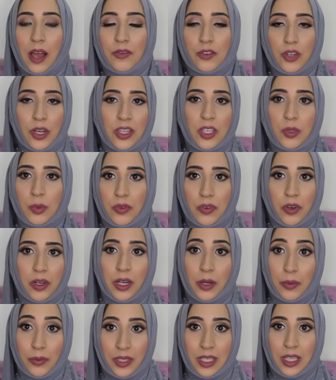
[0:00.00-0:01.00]
I've tried these before
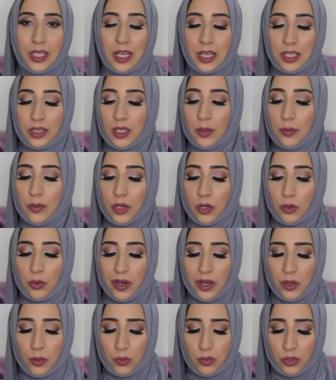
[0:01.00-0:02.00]
and I really like them. They're
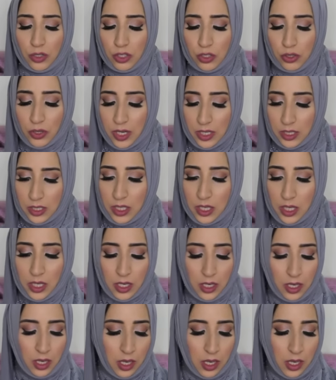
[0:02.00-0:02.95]
quite moisturizing.